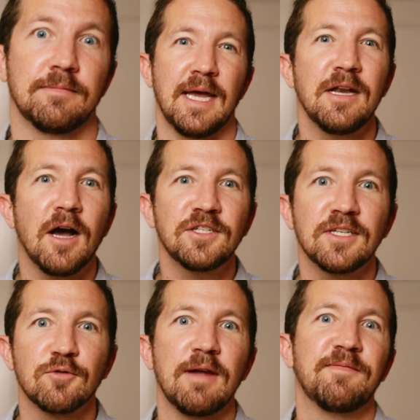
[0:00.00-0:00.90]
And not
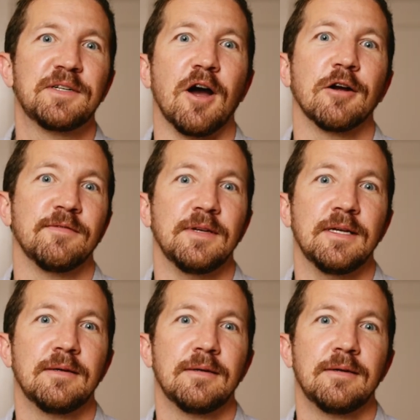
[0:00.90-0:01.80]
just great photography,
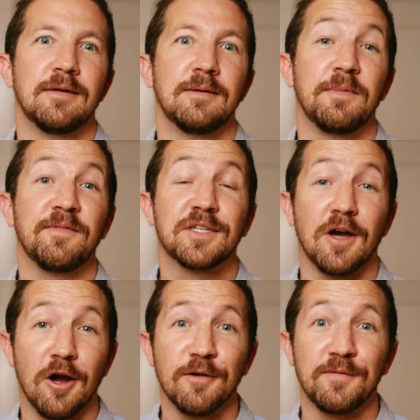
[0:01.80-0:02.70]
but
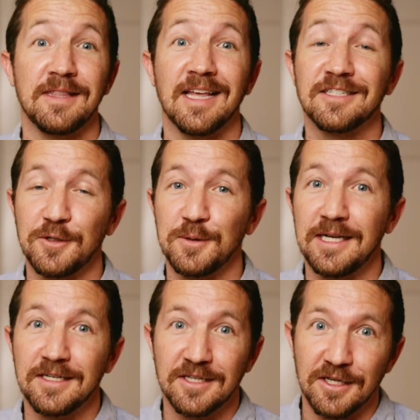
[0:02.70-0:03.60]
photography that's
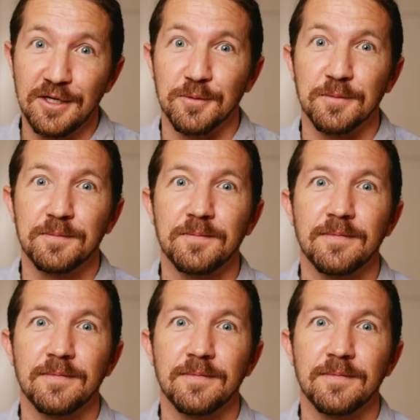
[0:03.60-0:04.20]
unique to you.